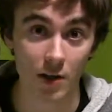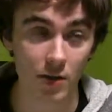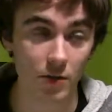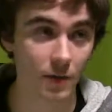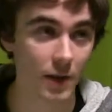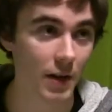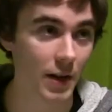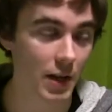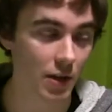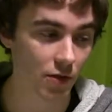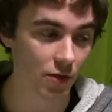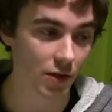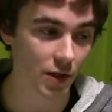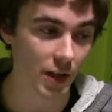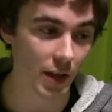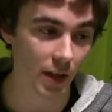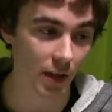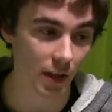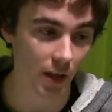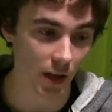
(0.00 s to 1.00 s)
So very
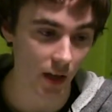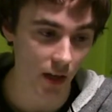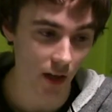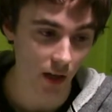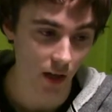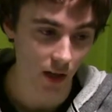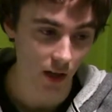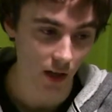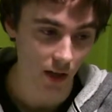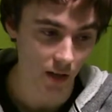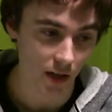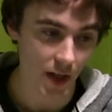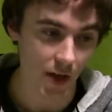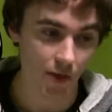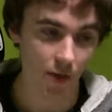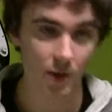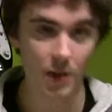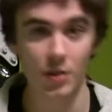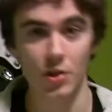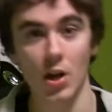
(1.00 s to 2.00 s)
interesting. The
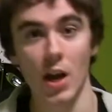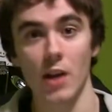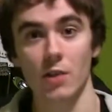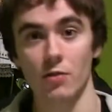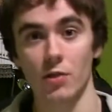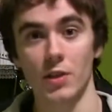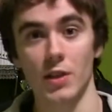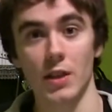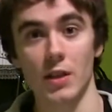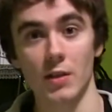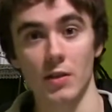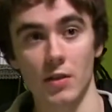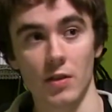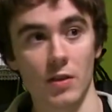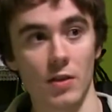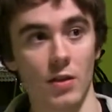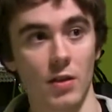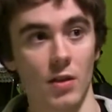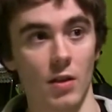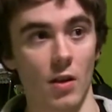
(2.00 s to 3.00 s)
other
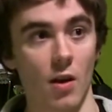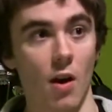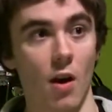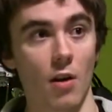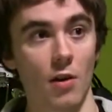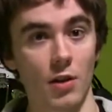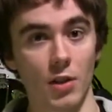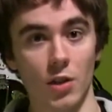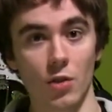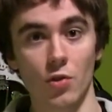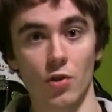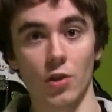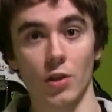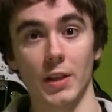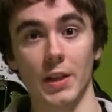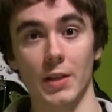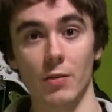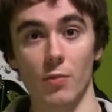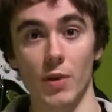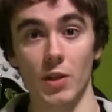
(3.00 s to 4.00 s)
enchantresses are
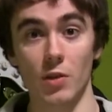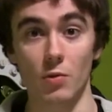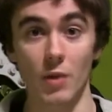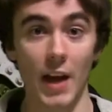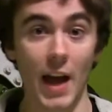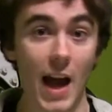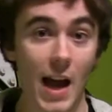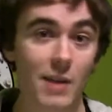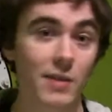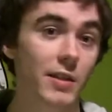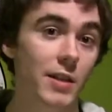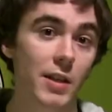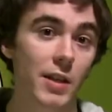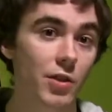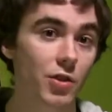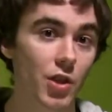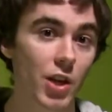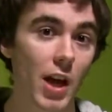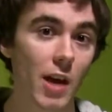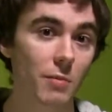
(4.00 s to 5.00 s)
usually when you cast an
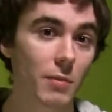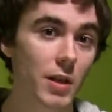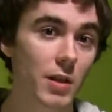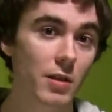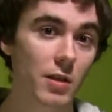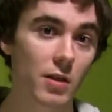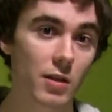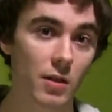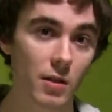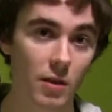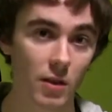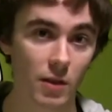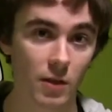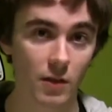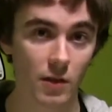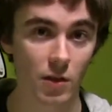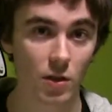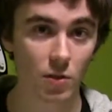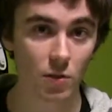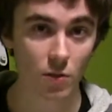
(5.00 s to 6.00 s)
enchantment,
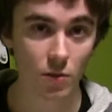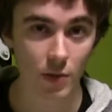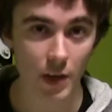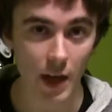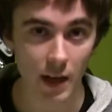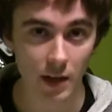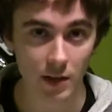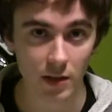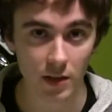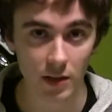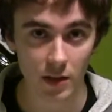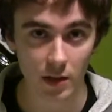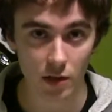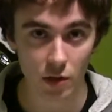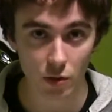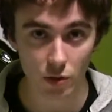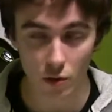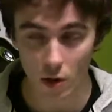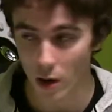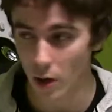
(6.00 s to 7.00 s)
you get
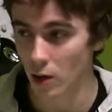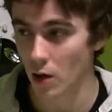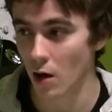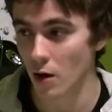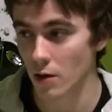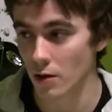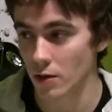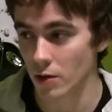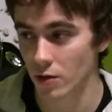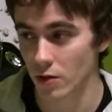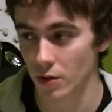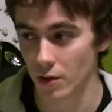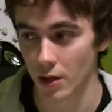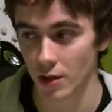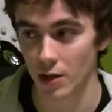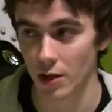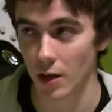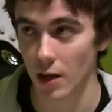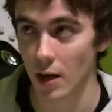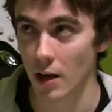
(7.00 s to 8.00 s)
to draw a card,
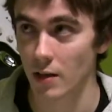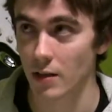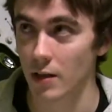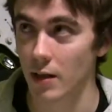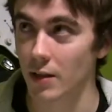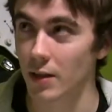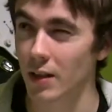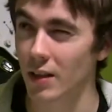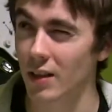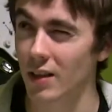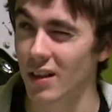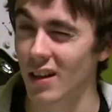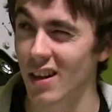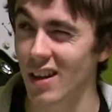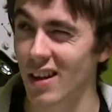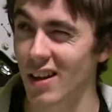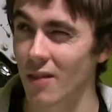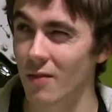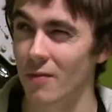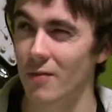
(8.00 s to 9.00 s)
such as, I think,
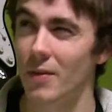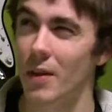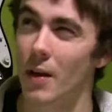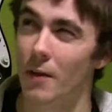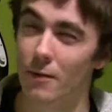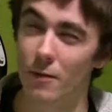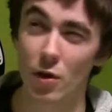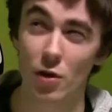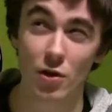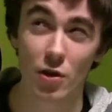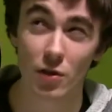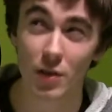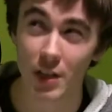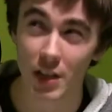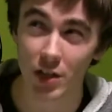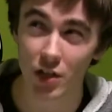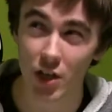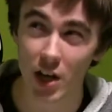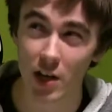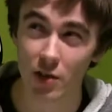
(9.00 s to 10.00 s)
Verduran
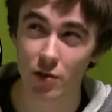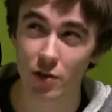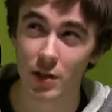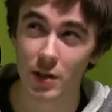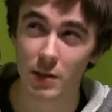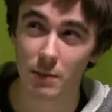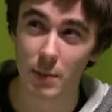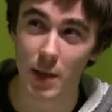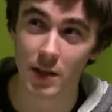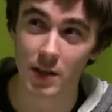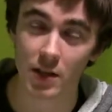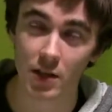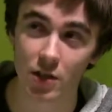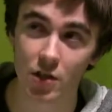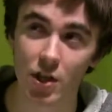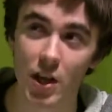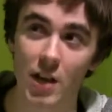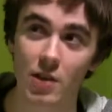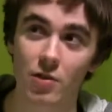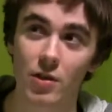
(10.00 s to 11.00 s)
Enchantress, Mesa
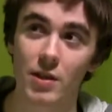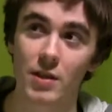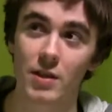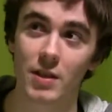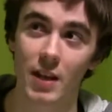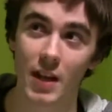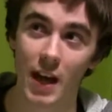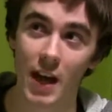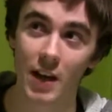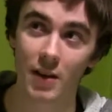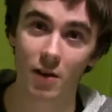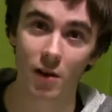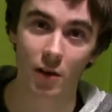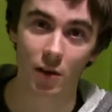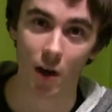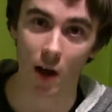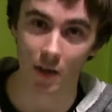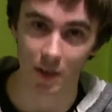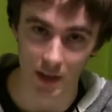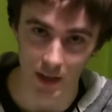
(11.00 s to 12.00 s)
Enchantress, and
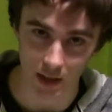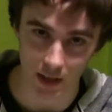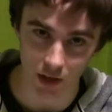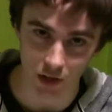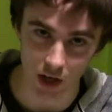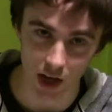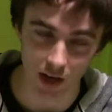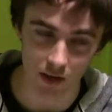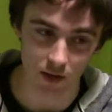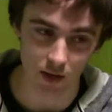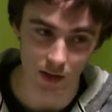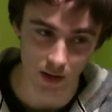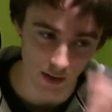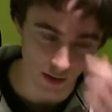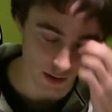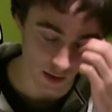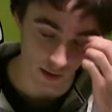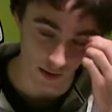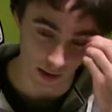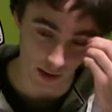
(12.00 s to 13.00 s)
Argothian
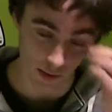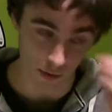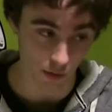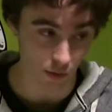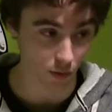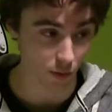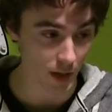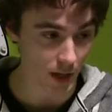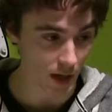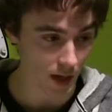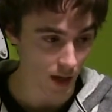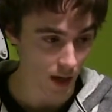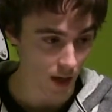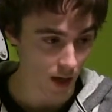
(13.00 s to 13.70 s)
Enchantress are the other three.